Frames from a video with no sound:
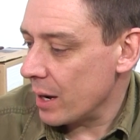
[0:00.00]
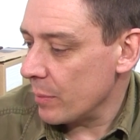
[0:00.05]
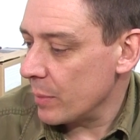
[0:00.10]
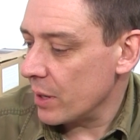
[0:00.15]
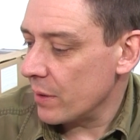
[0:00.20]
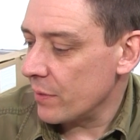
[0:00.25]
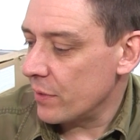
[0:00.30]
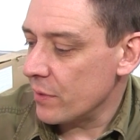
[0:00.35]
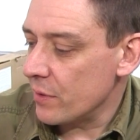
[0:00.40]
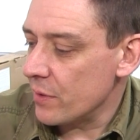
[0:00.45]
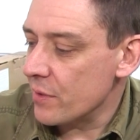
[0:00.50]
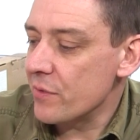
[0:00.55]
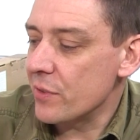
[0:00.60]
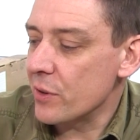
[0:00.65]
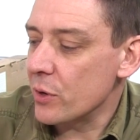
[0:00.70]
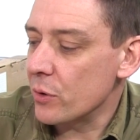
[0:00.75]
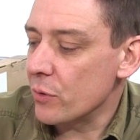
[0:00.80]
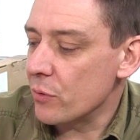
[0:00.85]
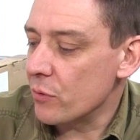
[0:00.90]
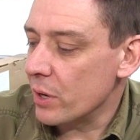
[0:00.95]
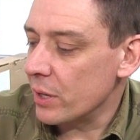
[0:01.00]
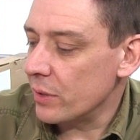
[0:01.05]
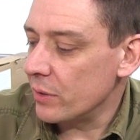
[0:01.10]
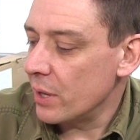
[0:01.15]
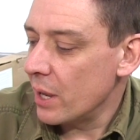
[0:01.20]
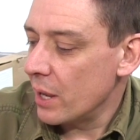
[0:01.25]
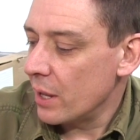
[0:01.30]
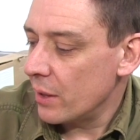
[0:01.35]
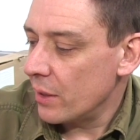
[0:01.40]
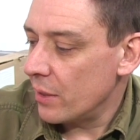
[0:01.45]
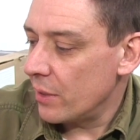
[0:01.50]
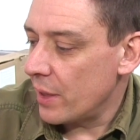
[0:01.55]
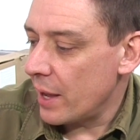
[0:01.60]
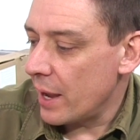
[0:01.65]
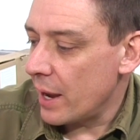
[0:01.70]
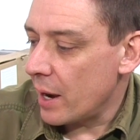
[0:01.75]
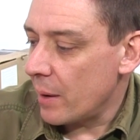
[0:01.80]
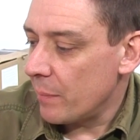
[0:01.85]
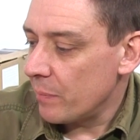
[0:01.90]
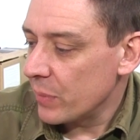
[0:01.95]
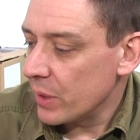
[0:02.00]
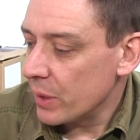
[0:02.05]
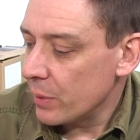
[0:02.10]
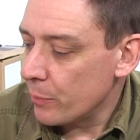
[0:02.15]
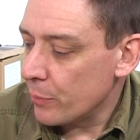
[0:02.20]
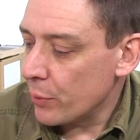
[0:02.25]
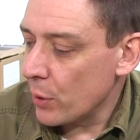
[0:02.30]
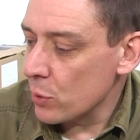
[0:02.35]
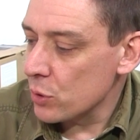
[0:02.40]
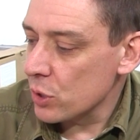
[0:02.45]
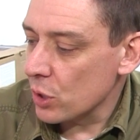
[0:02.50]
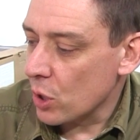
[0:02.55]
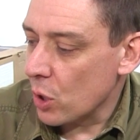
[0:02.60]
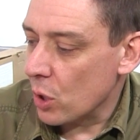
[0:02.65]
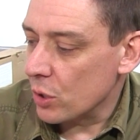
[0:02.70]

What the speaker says: element of the review written there. Pros and